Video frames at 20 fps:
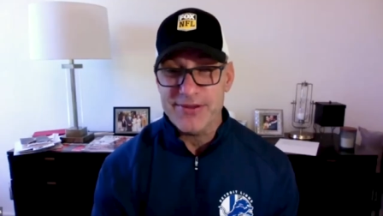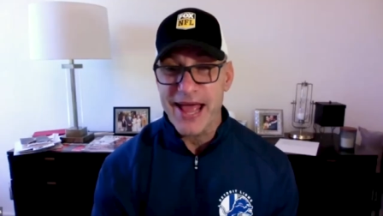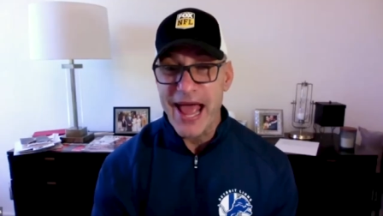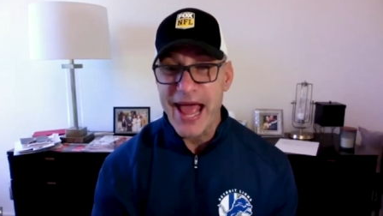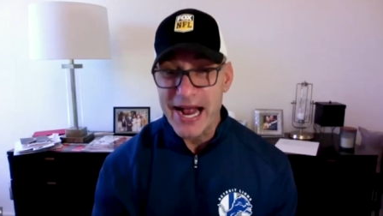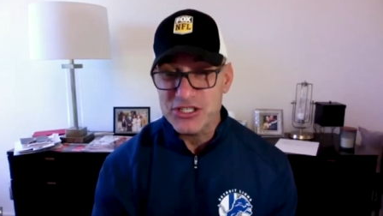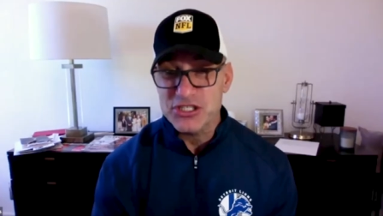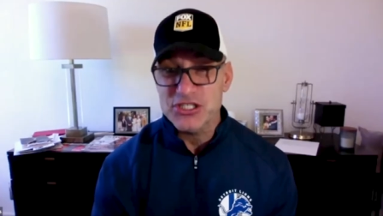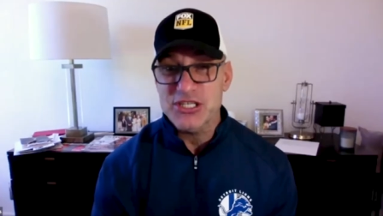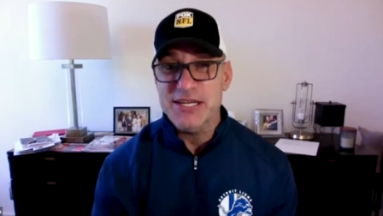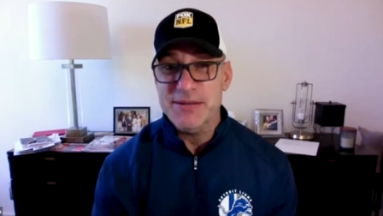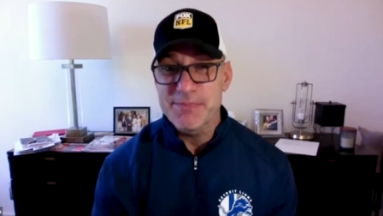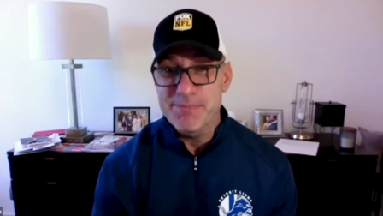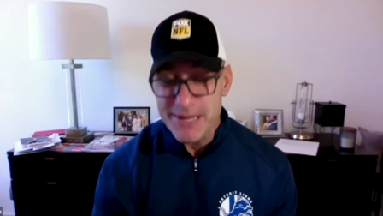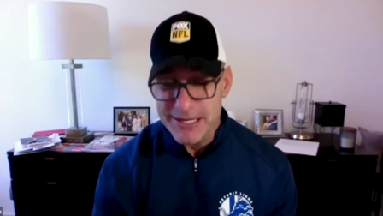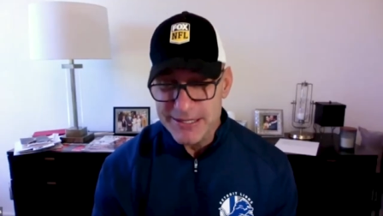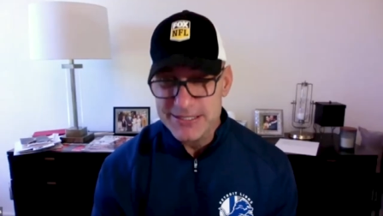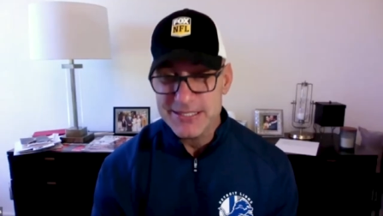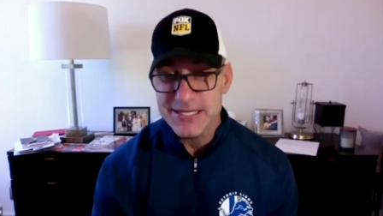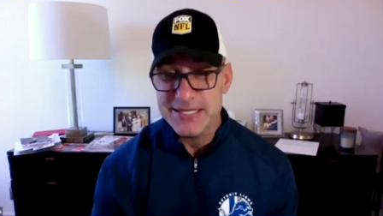to actually
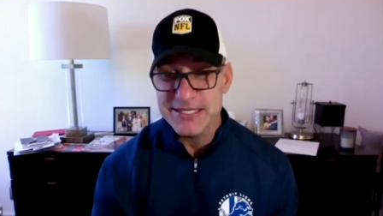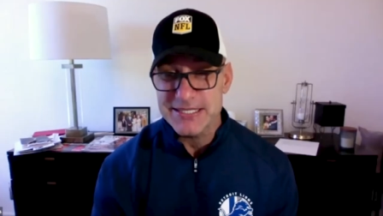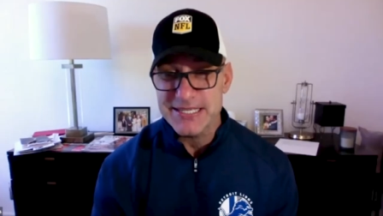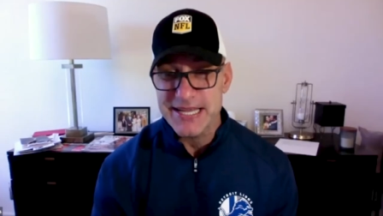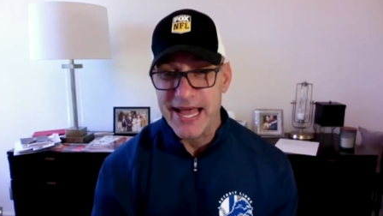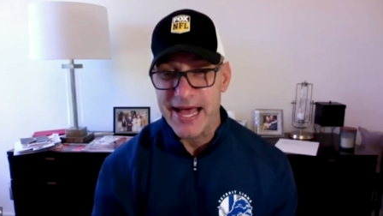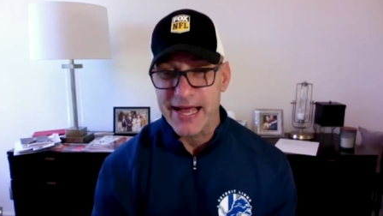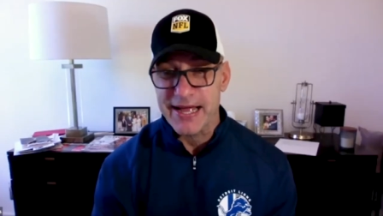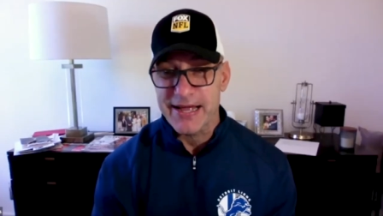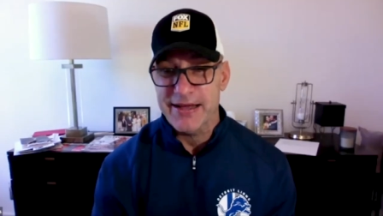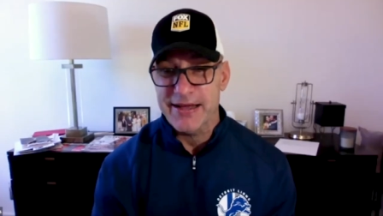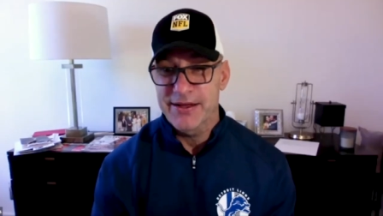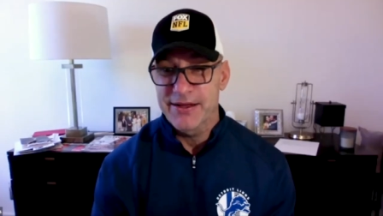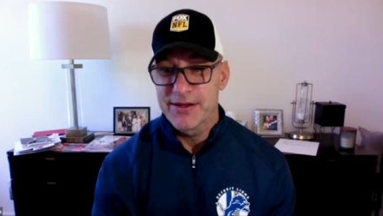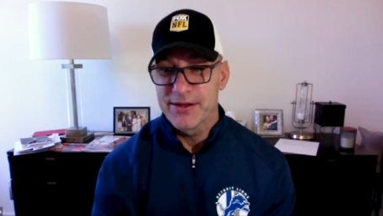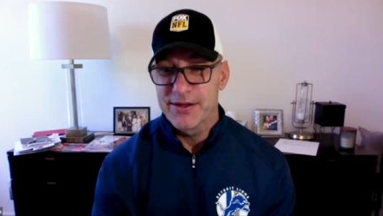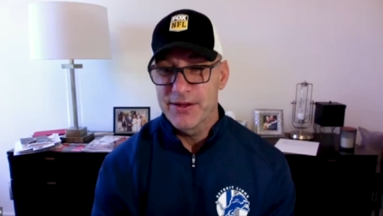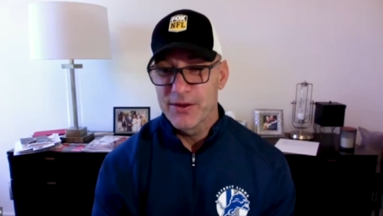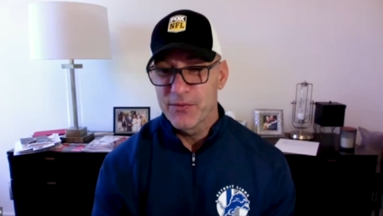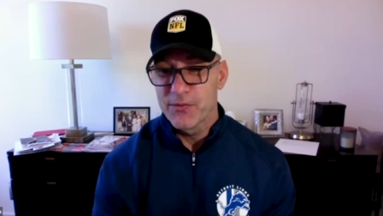miss the sack
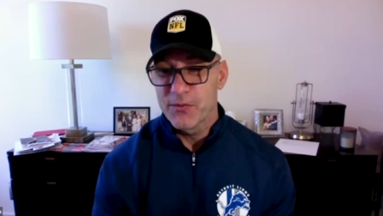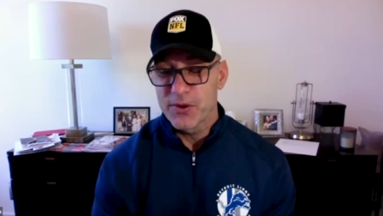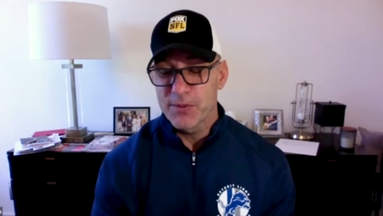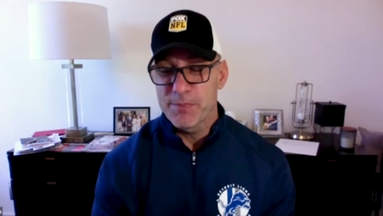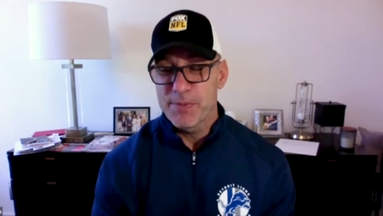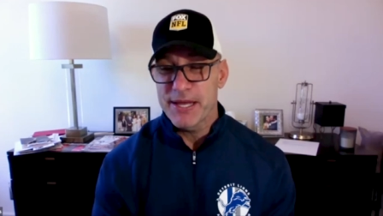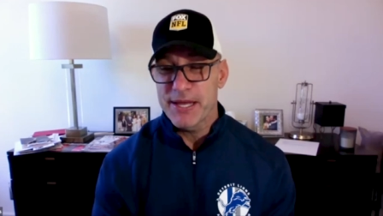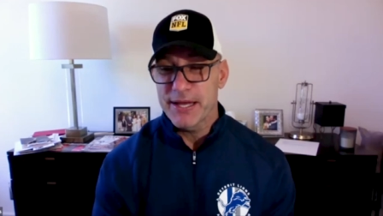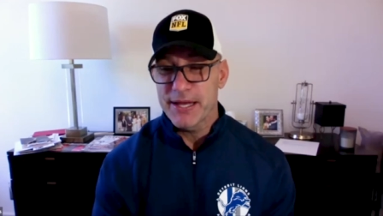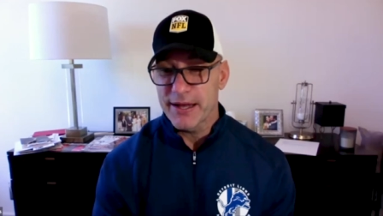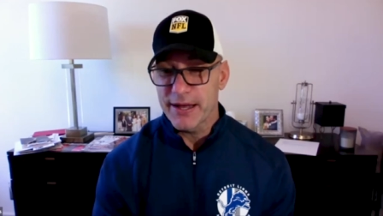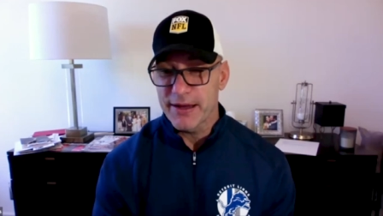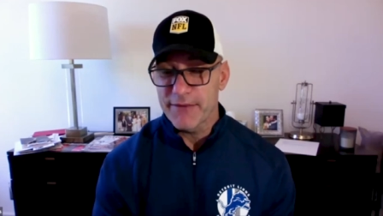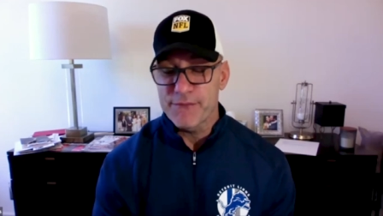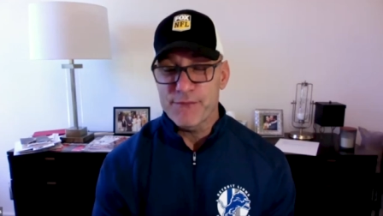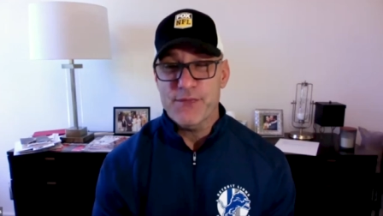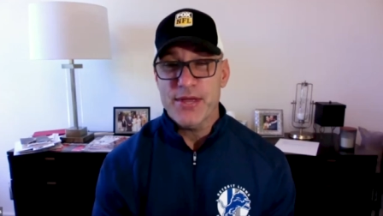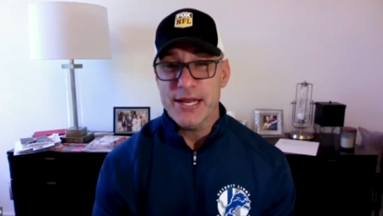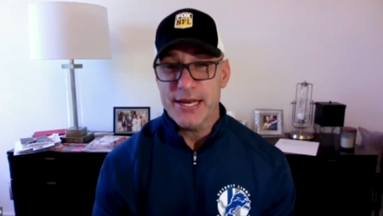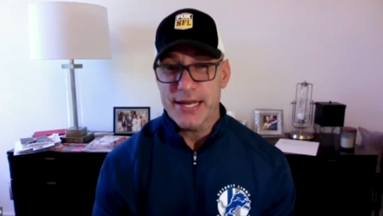would be
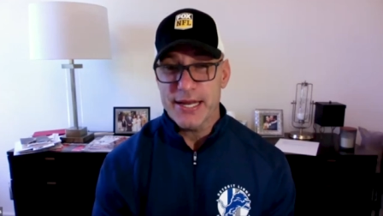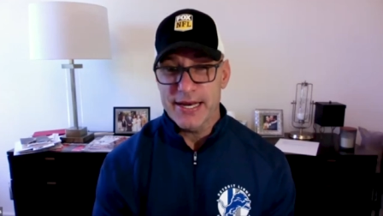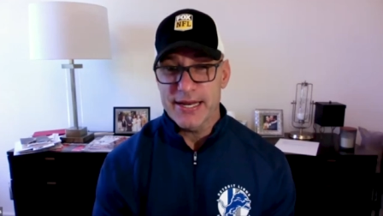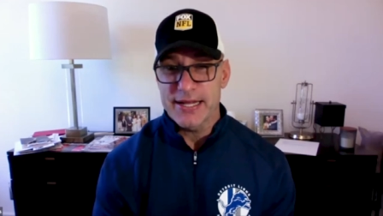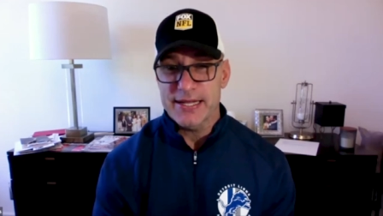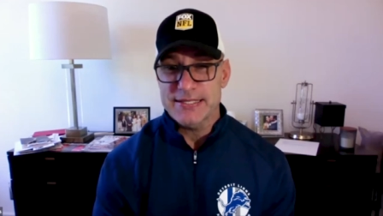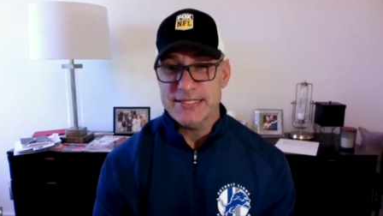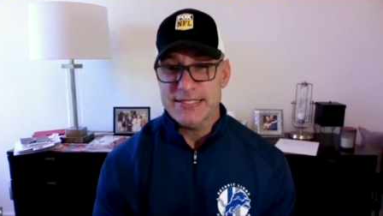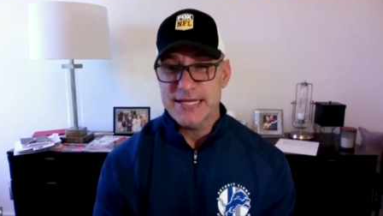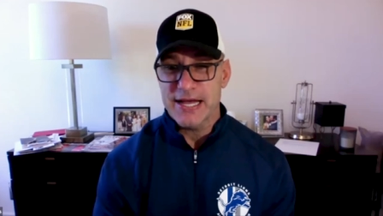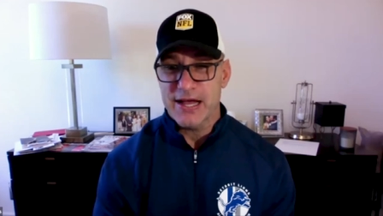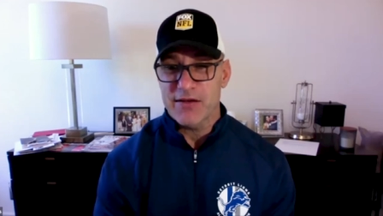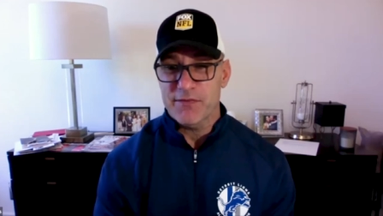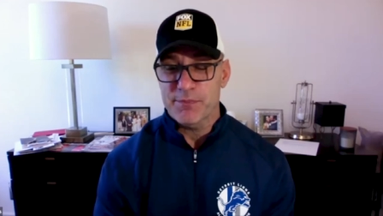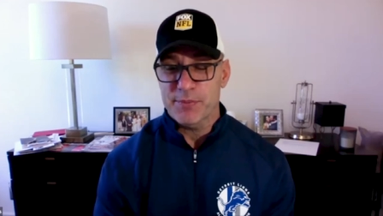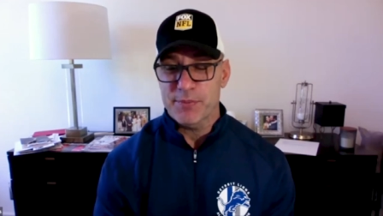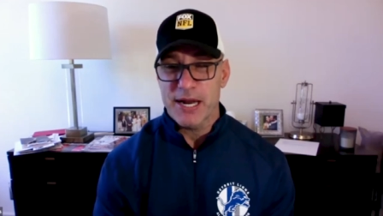a feat in itself,